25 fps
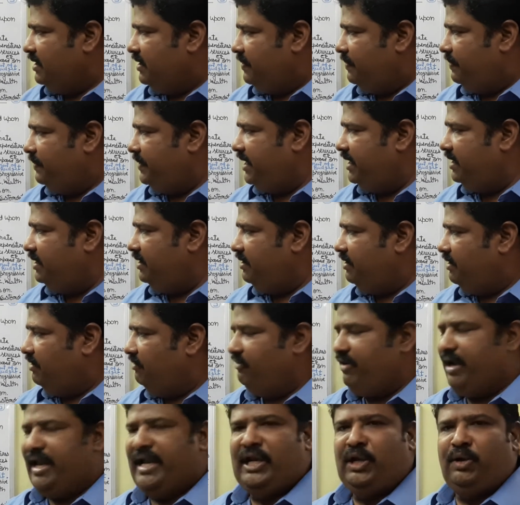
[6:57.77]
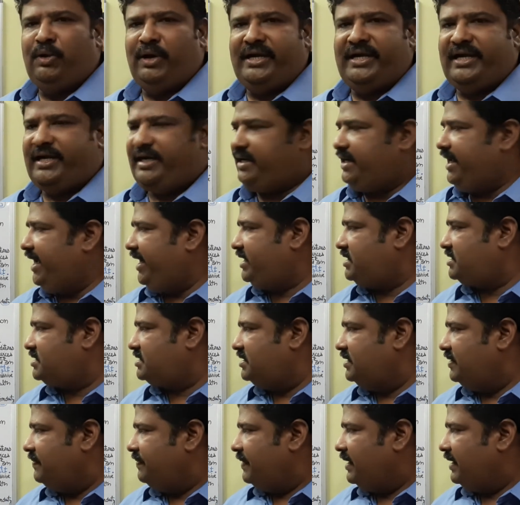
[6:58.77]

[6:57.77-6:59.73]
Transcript: Then value added tax,